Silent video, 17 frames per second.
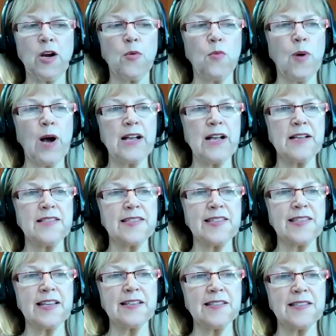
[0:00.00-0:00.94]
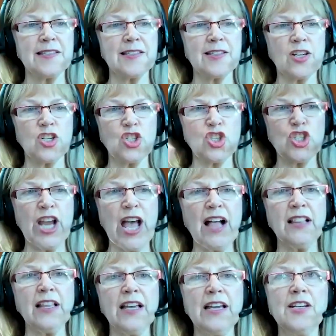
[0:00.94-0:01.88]
there was this
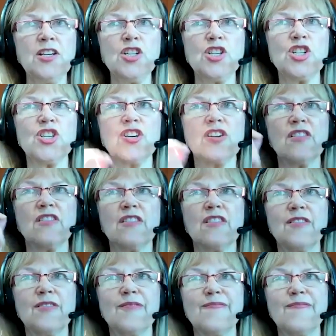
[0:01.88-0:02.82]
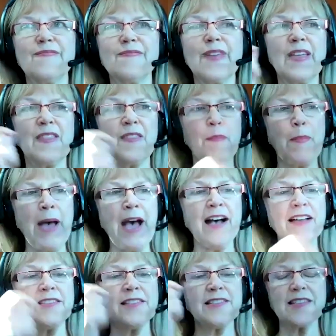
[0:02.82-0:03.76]
challenge in the
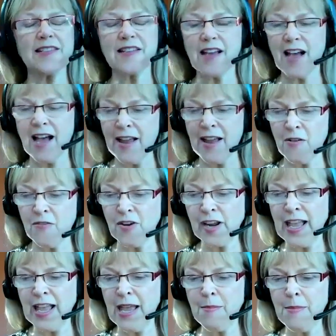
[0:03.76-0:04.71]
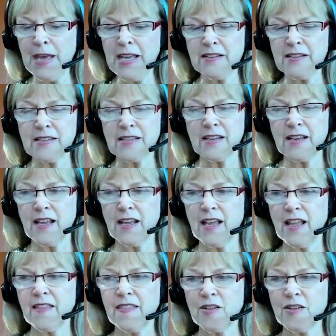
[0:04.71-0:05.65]
past, I overcame it.
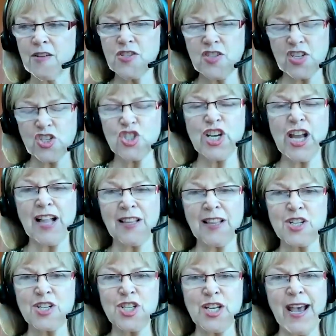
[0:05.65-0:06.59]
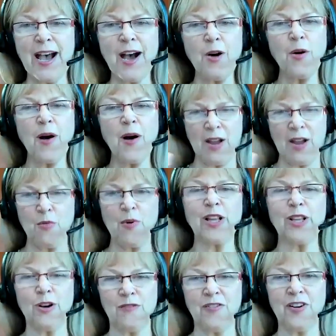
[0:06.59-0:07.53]
There's this challenge now, I
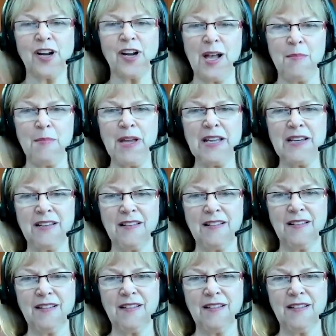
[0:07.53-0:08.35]
will overcome it.